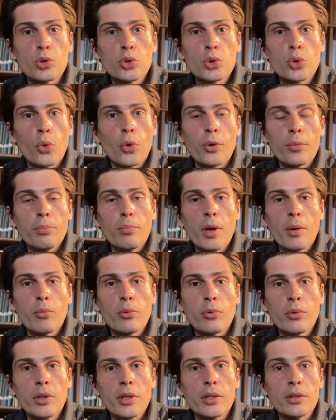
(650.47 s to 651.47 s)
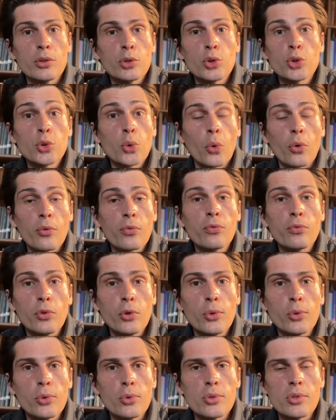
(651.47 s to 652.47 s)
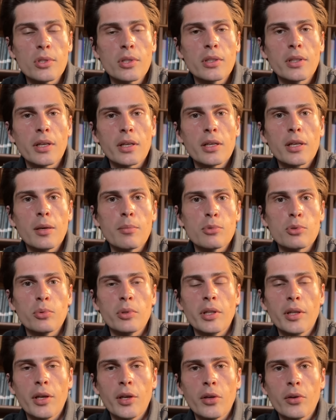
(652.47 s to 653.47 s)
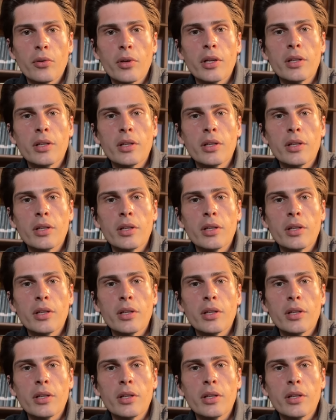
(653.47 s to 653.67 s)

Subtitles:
short memory and the short fuse that comes with anger.